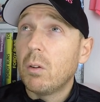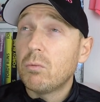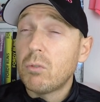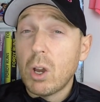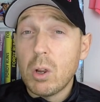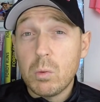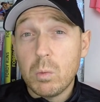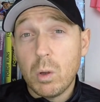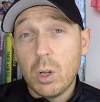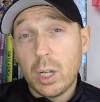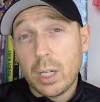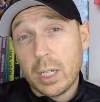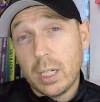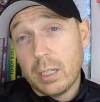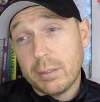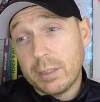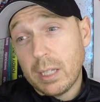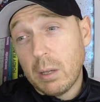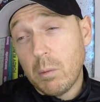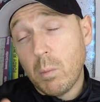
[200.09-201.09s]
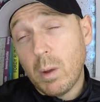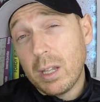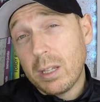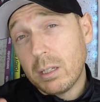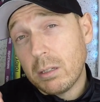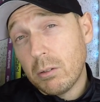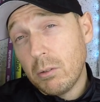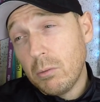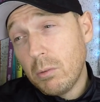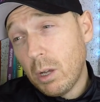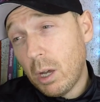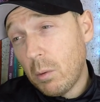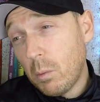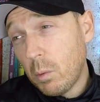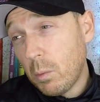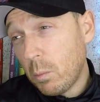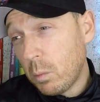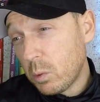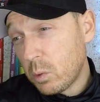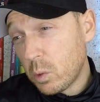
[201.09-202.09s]
road work, and I've done one through, like,
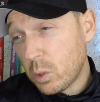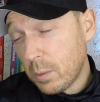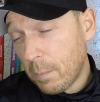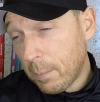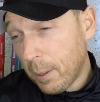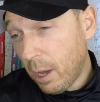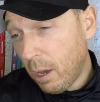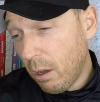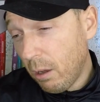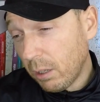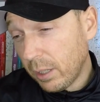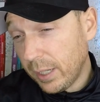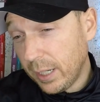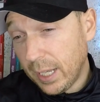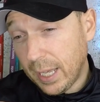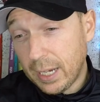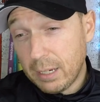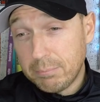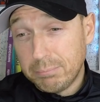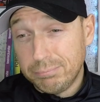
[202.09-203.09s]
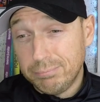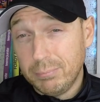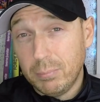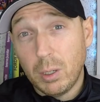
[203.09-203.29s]
which was a park, and it had,